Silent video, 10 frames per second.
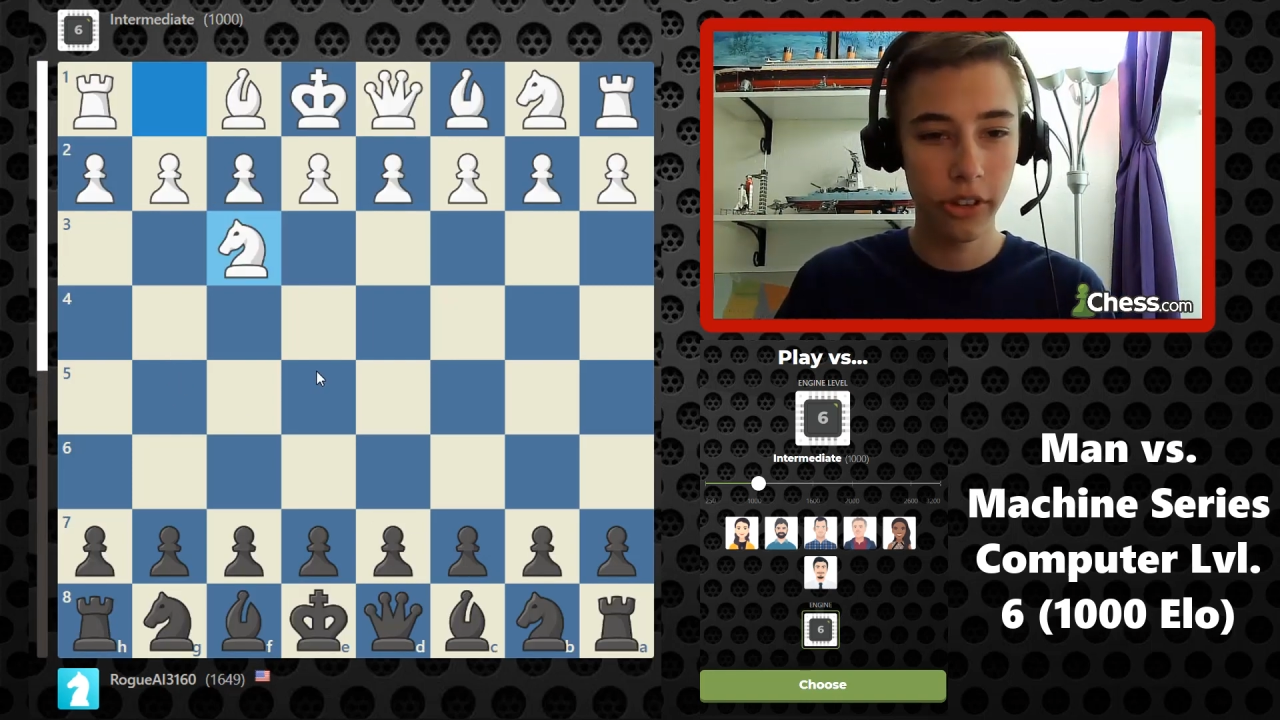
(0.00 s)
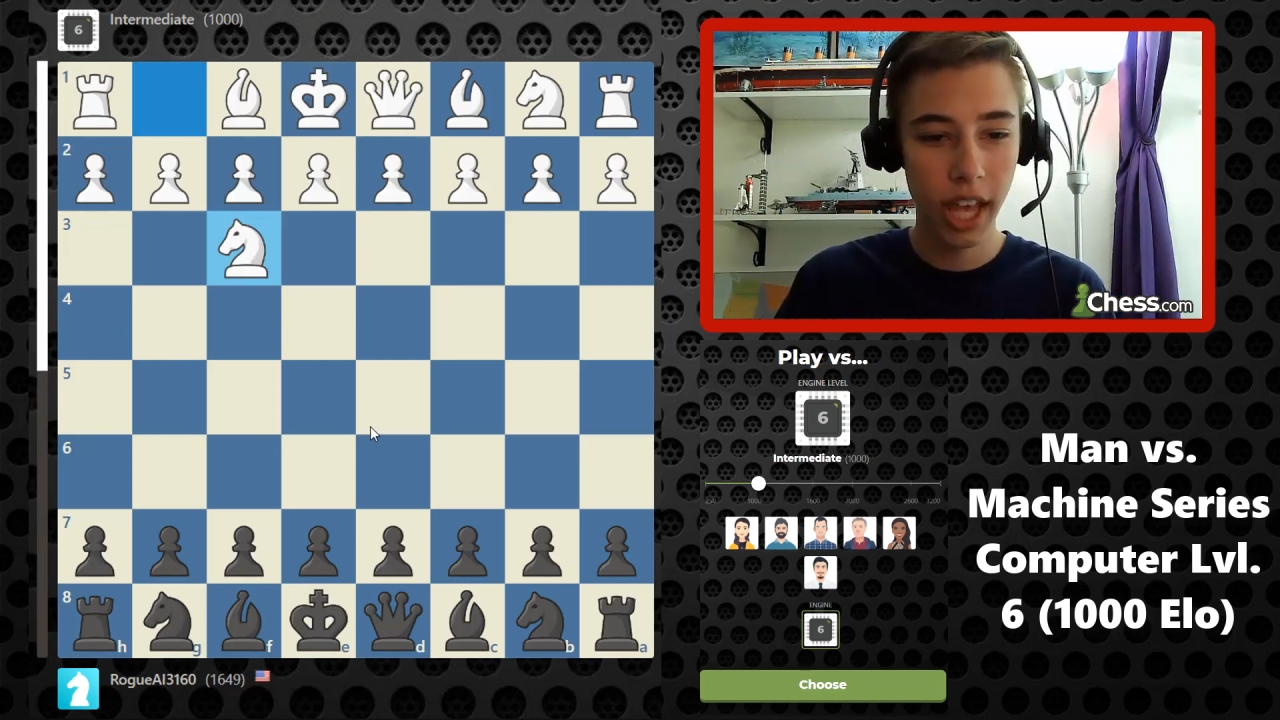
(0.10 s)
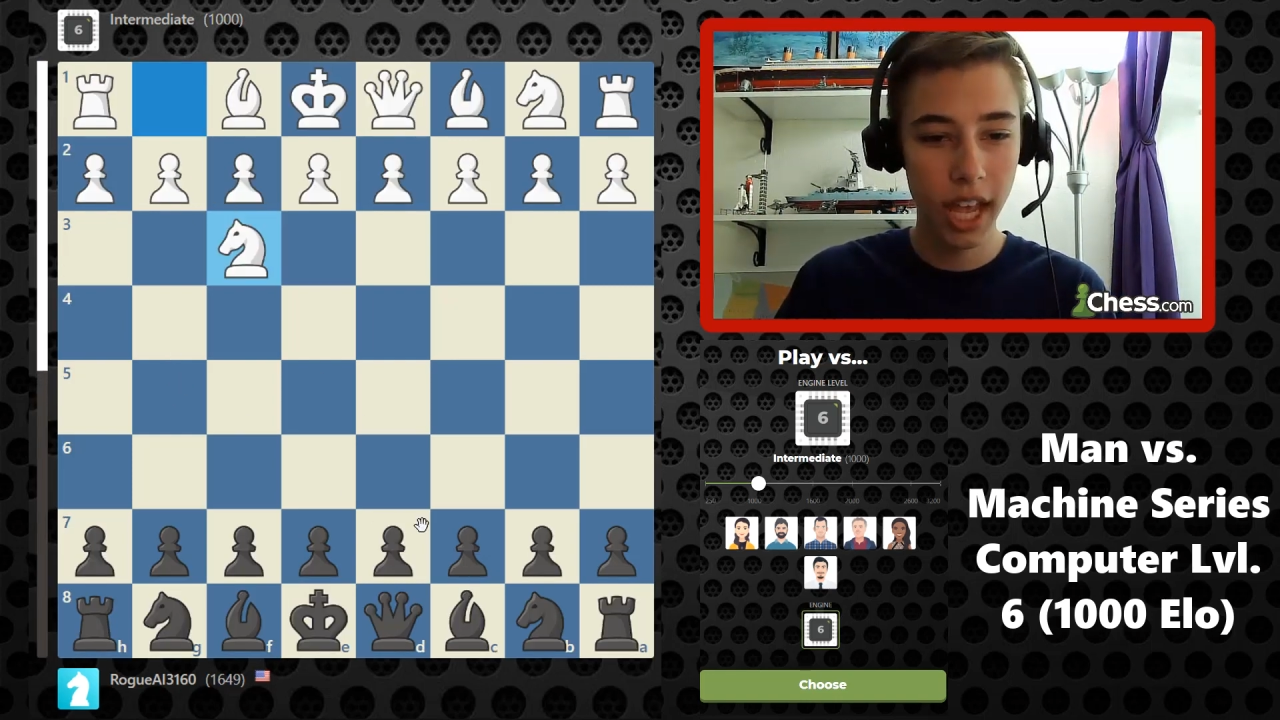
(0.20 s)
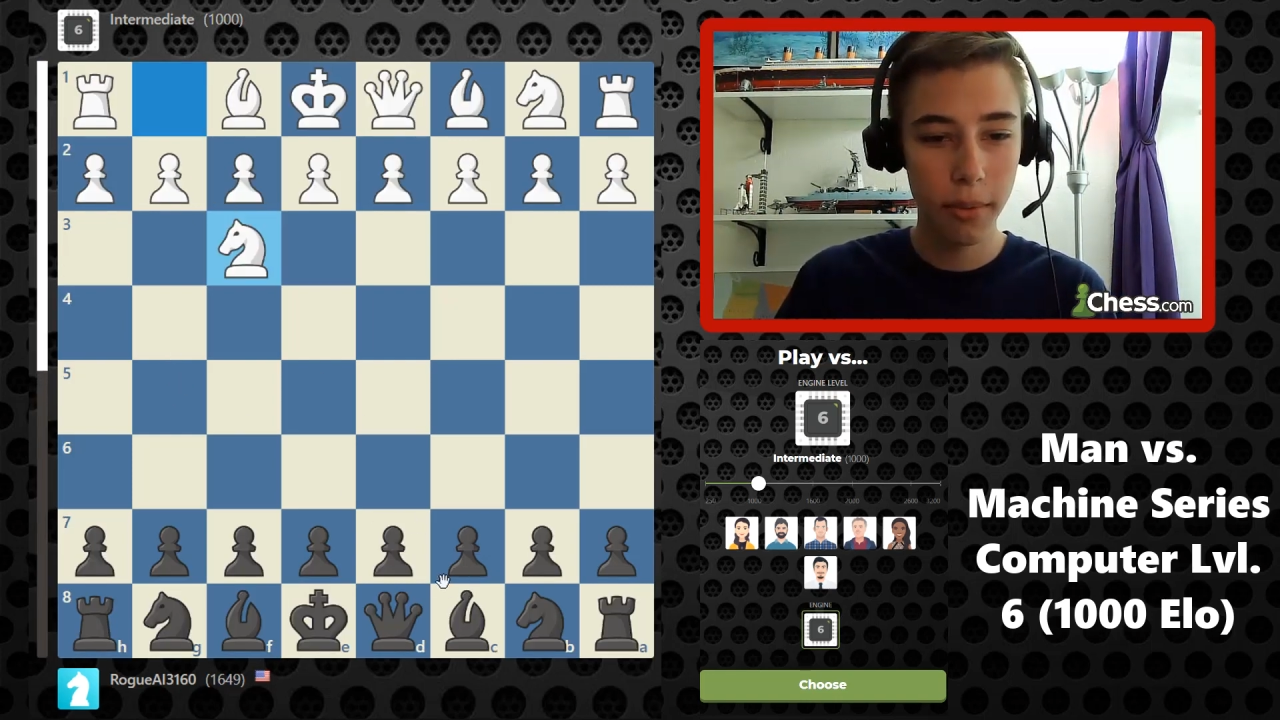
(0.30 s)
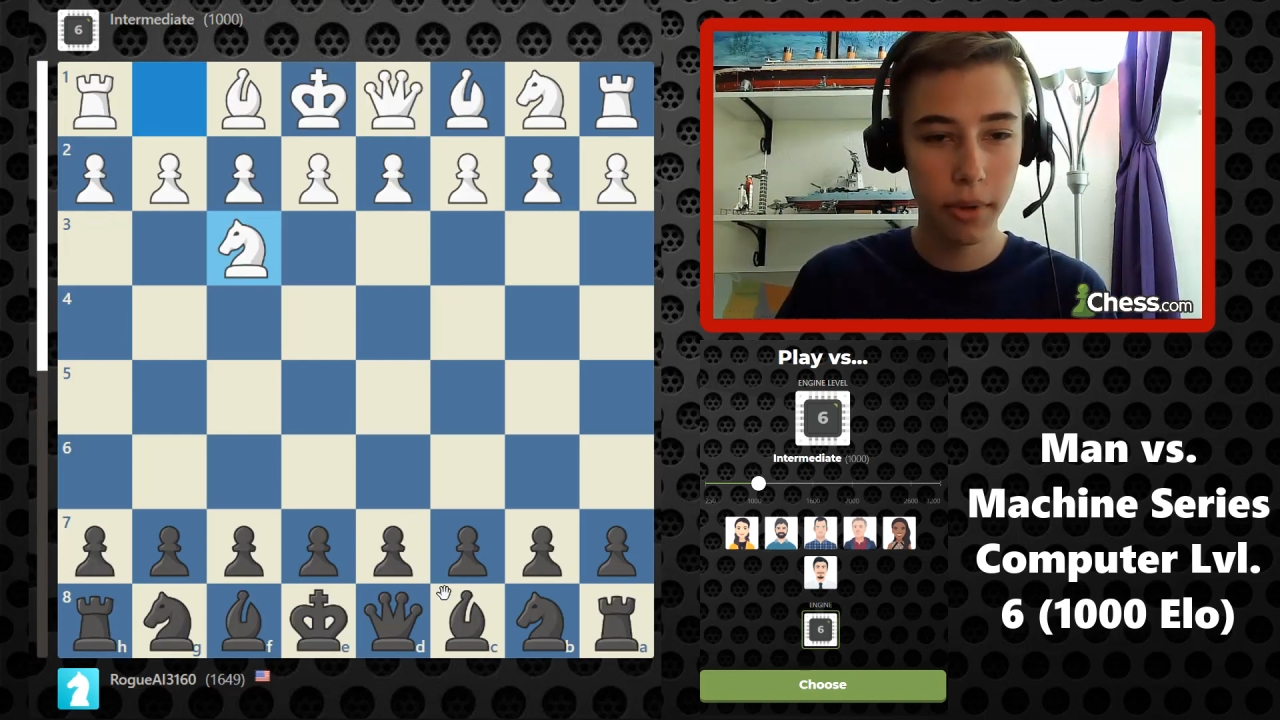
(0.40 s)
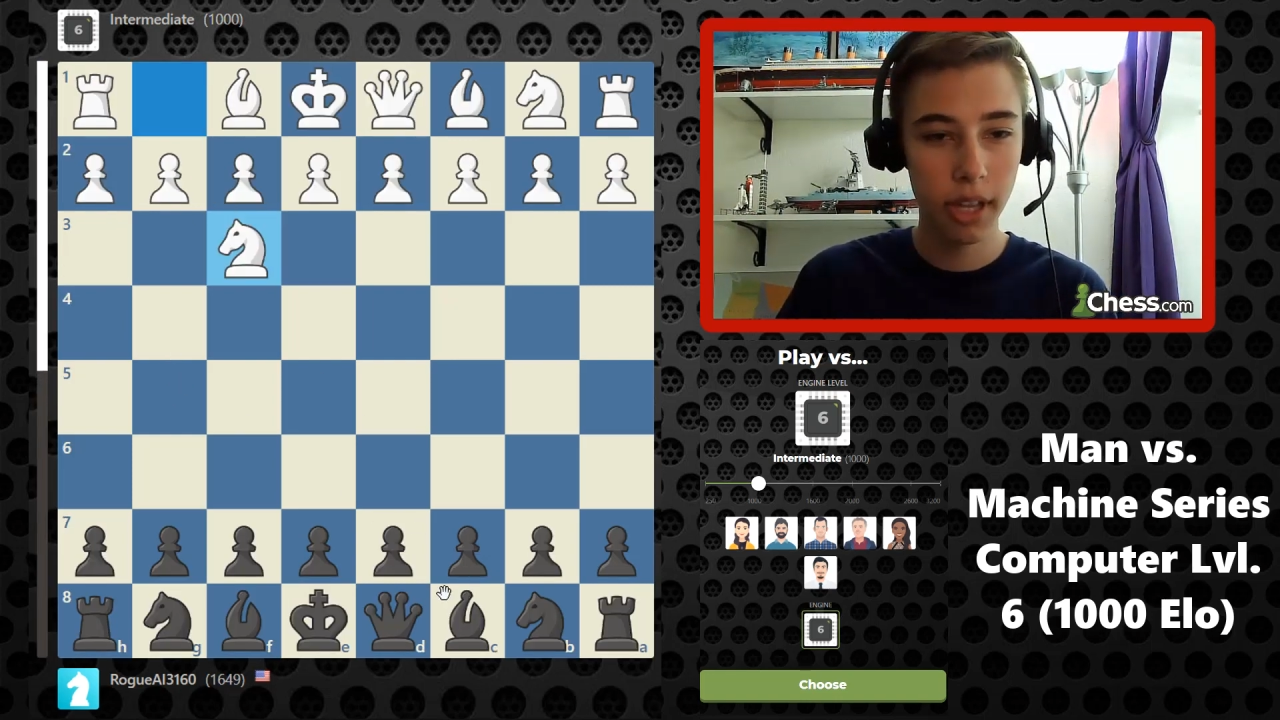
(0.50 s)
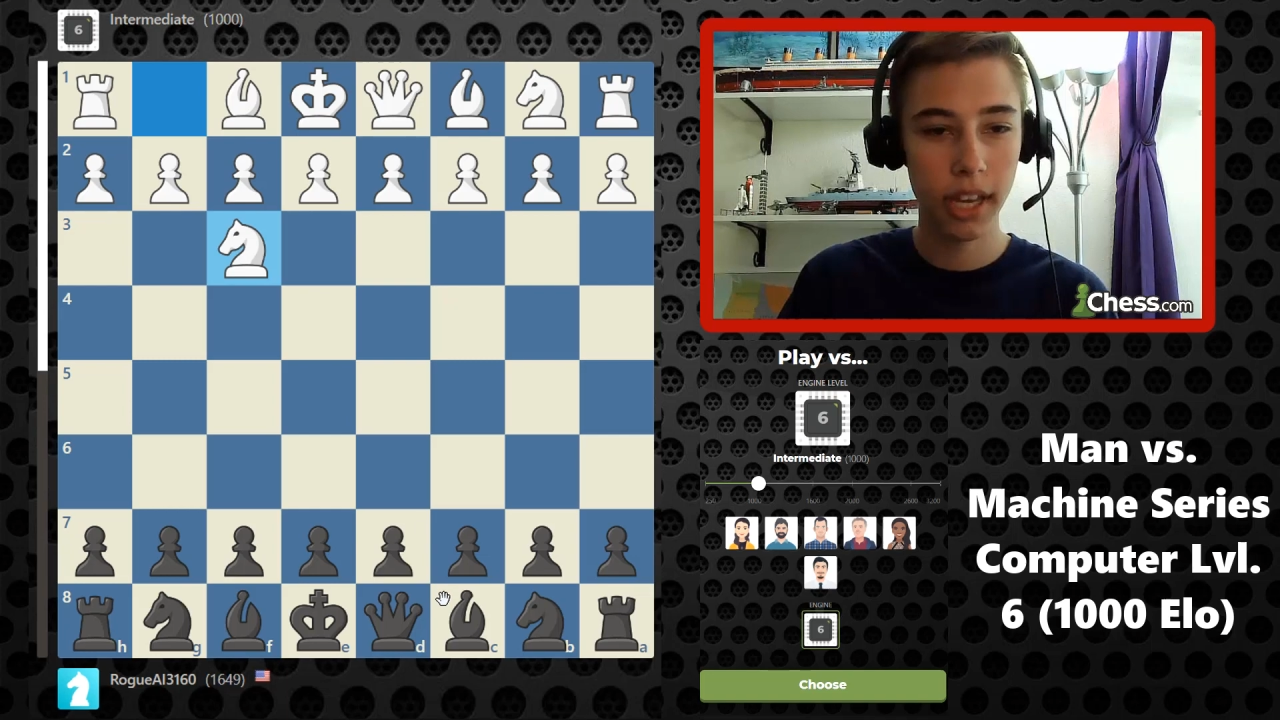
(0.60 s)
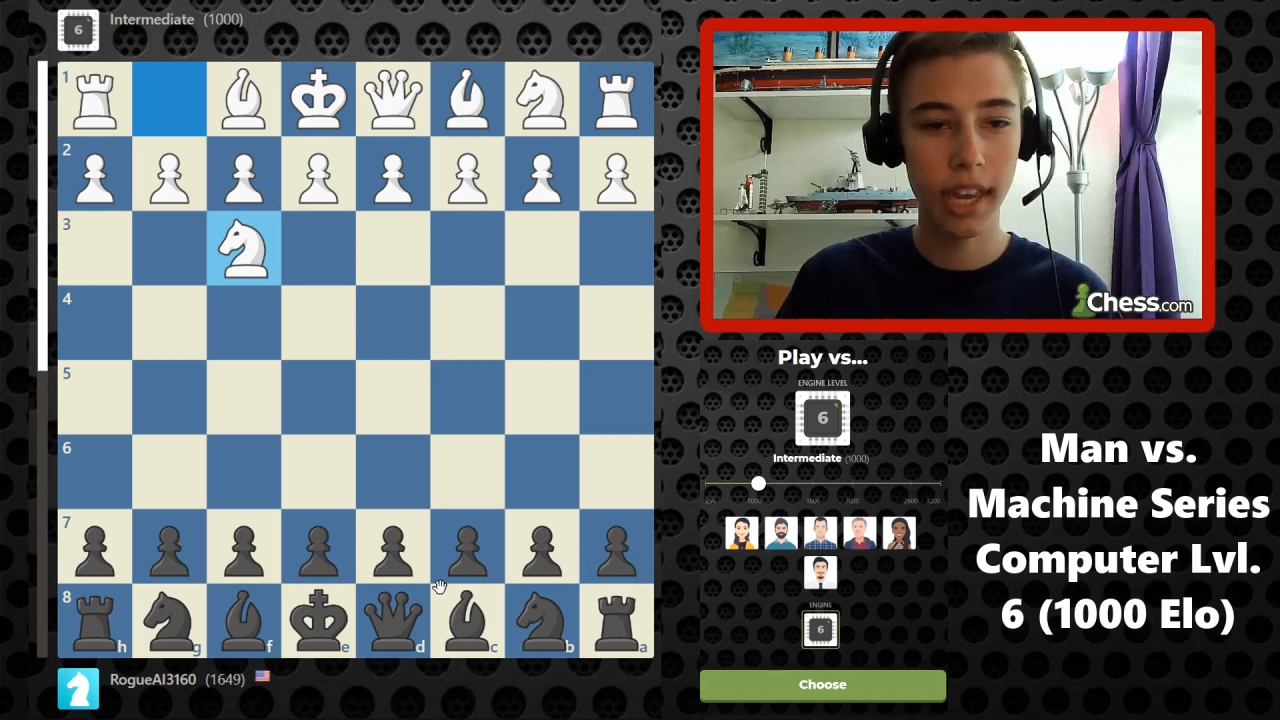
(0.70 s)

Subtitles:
game.